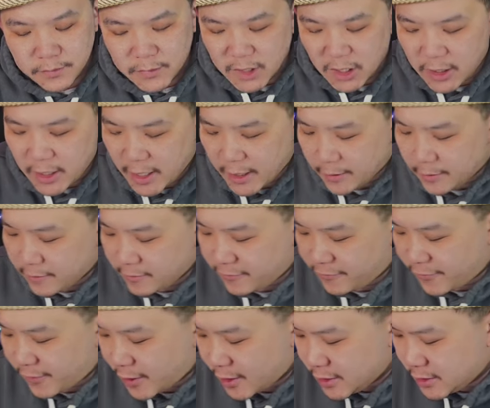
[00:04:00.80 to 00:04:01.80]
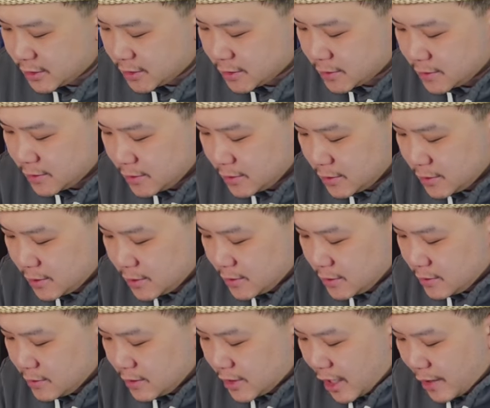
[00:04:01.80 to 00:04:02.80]
All right, first,
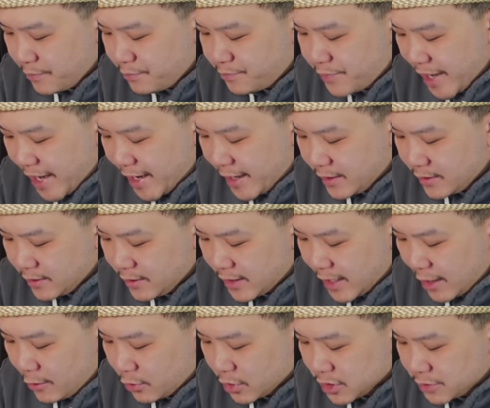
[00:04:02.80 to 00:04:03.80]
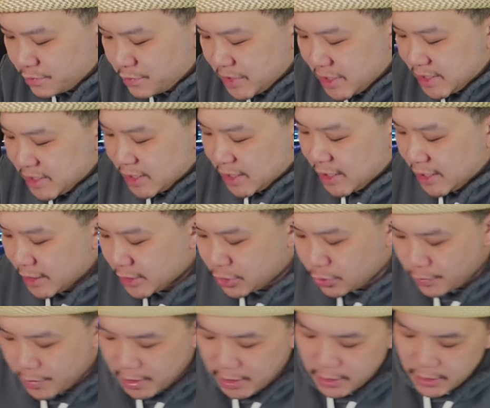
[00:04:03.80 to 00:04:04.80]
that band that was misleading to
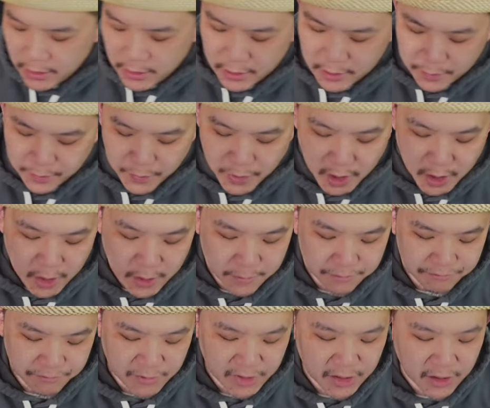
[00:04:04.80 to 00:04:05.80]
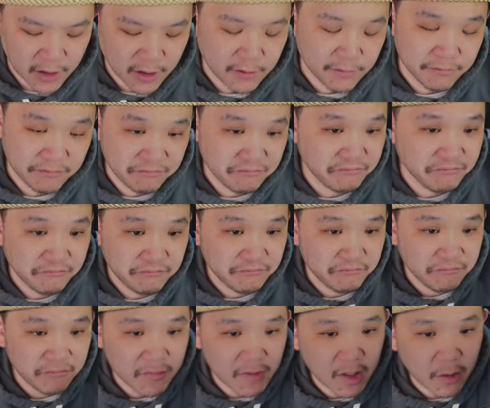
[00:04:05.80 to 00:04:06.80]
me, but, you know,
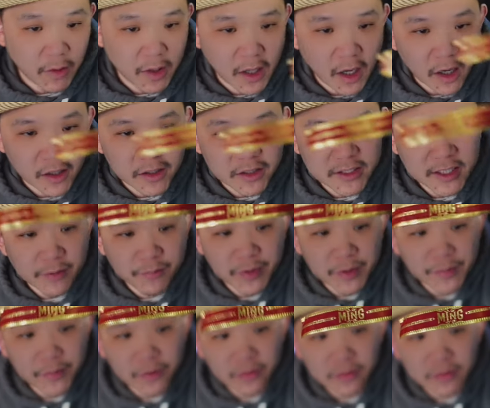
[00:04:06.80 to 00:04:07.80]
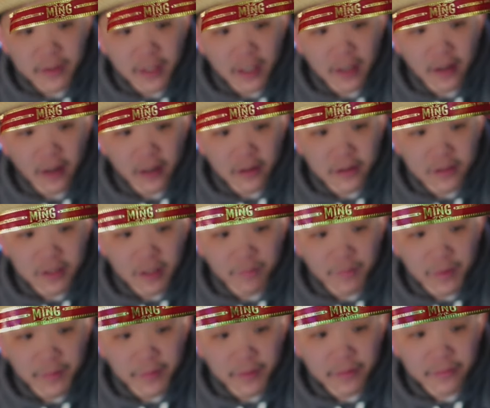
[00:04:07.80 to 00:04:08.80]
they want to honor some people, they can honor some
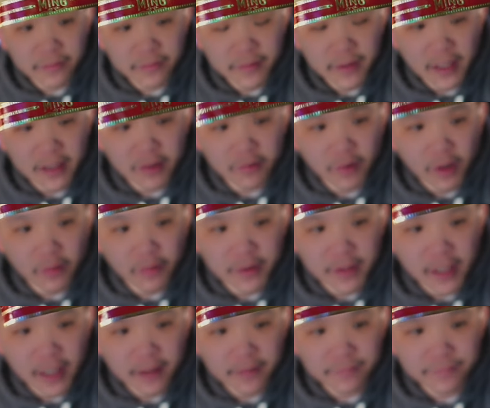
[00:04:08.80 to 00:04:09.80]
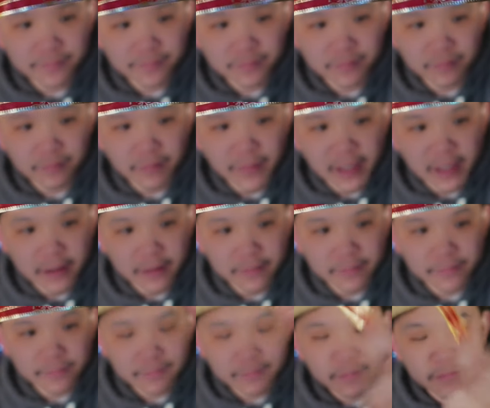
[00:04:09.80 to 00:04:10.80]
people. Nothing wrong with that. Ming,
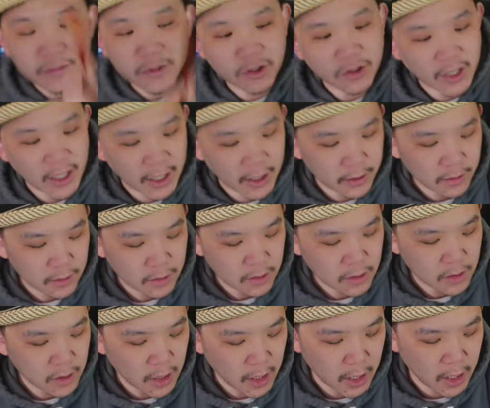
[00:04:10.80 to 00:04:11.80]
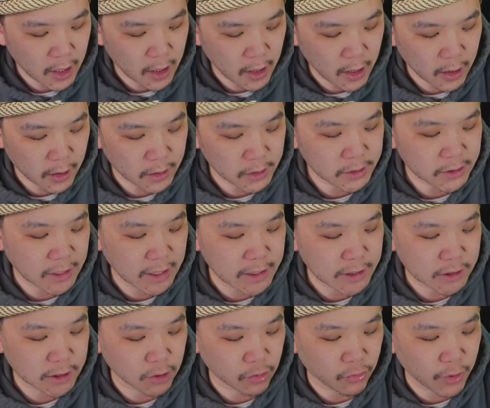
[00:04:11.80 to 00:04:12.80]
okay? It
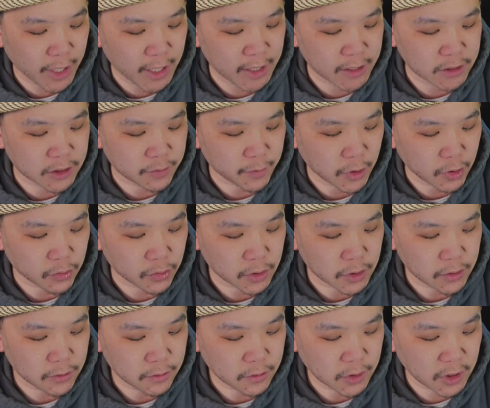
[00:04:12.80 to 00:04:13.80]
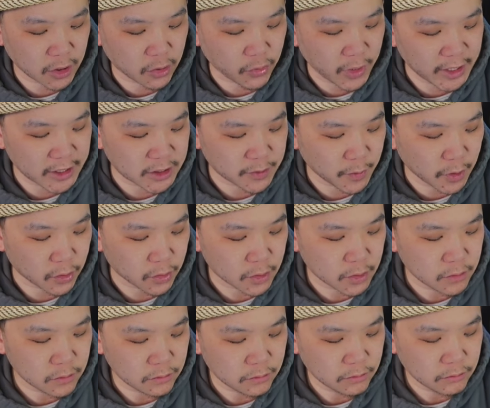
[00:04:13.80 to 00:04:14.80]
says the greatest smoke. The great smoke
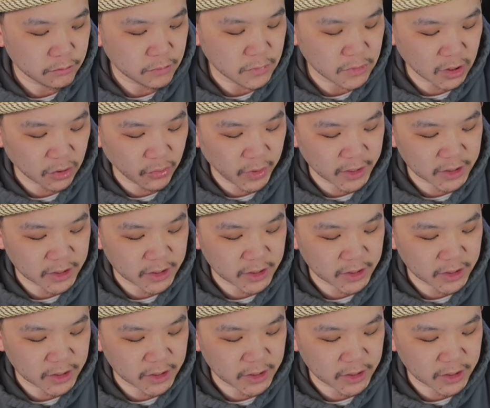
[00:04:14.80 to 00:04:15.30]
on